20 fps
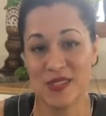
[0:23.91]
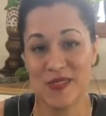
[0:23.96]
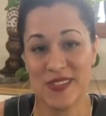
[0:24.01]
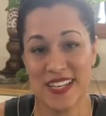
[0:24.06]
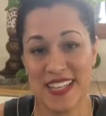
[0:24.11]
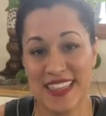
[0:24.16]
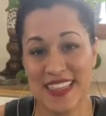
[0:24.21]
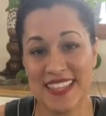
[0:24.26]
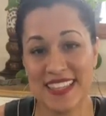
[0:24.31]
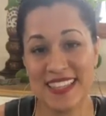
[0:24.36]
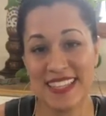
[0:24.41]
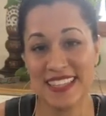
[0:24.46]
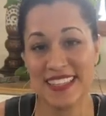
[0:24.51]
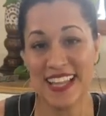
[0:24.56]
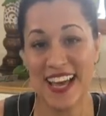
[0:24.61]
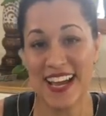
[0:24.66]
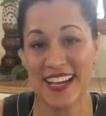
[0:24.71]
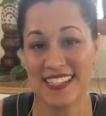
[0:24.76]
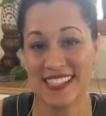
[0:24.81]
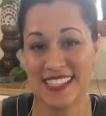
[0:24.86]
with in the
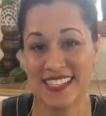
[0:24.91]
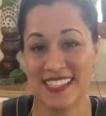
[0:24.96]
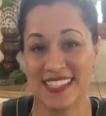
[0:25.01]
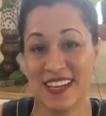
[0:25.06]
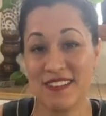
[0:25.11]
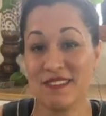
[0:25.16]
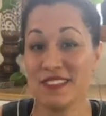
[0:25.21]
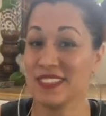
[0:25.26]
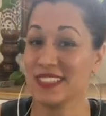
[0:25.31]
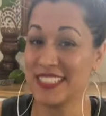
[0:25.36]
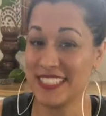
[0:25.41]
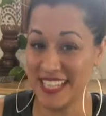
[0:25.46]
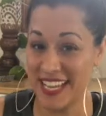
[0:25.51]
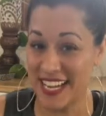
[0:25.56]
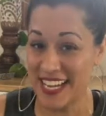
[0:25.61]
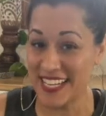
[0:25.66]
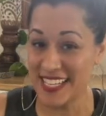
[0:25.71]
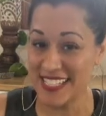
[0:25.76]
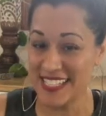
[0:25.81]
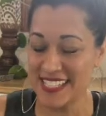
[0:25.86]
last several
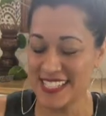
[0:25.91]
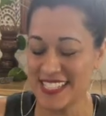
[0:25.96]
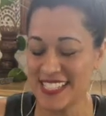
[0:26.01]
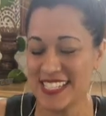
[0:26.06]
days.